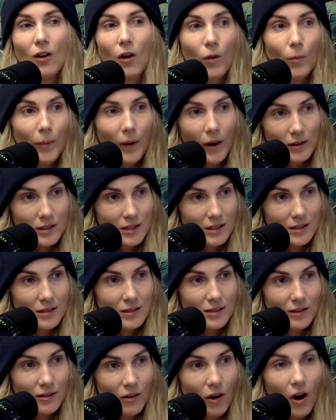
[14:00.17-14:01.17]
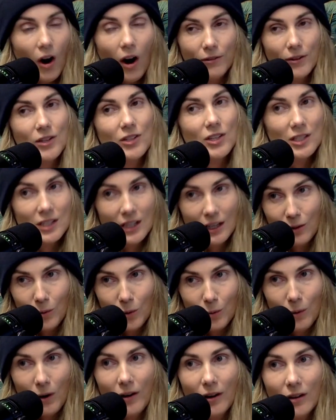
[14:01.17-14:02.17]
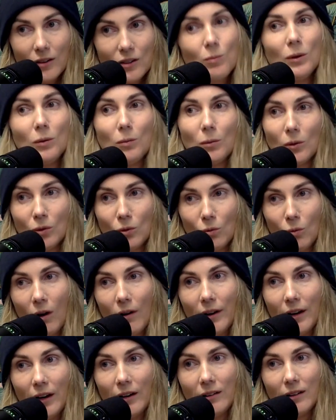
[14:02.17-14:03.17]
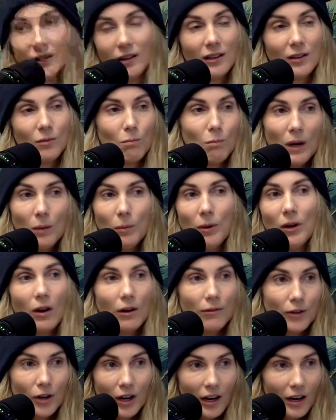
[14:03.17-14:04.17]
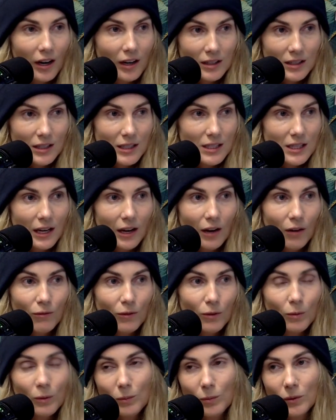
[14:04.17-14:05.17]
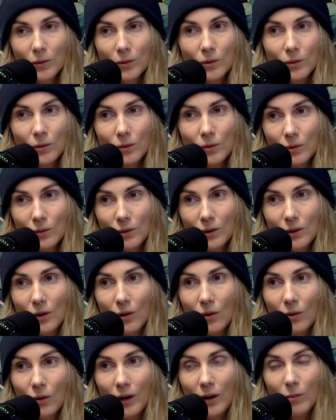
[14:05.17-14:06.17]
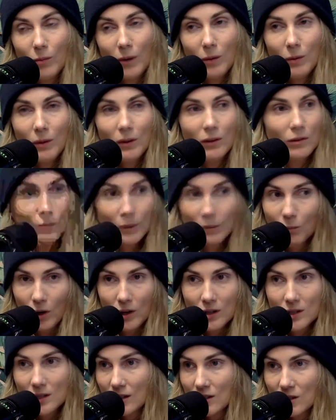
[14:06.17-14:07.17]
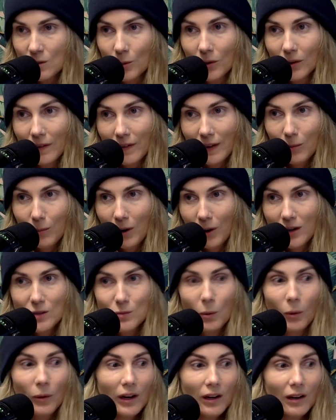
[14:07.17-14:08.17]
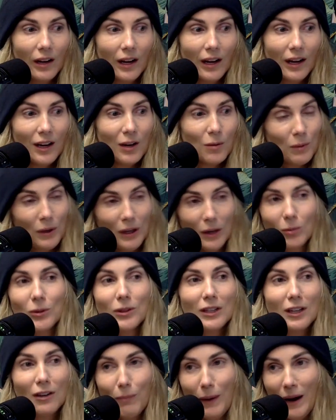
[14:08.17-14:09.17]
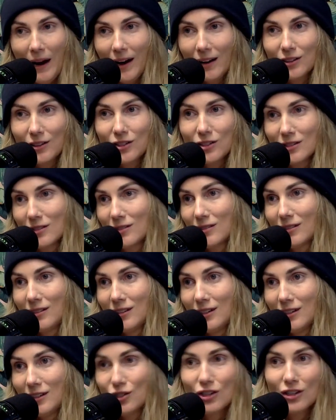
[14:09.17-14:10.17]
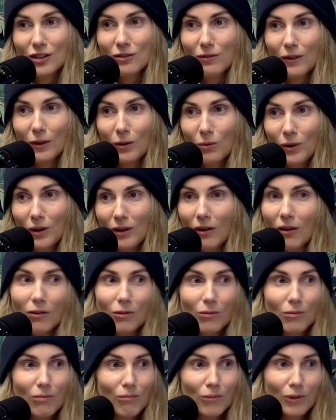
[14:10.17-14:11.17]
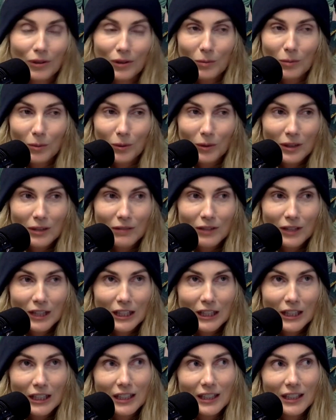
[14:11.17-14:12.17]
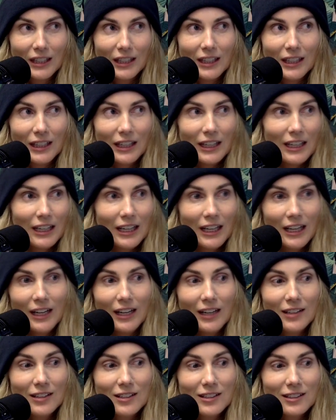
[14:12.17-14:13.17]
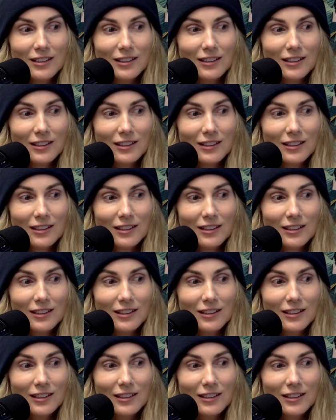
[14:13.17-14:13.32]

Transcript: all the boxes, offer a sustainable product to people who want it, maybe offer it at a discount for people who, it might be a little bit more accessible at that price point, be able to give back to an initiative that we all really believe in, and,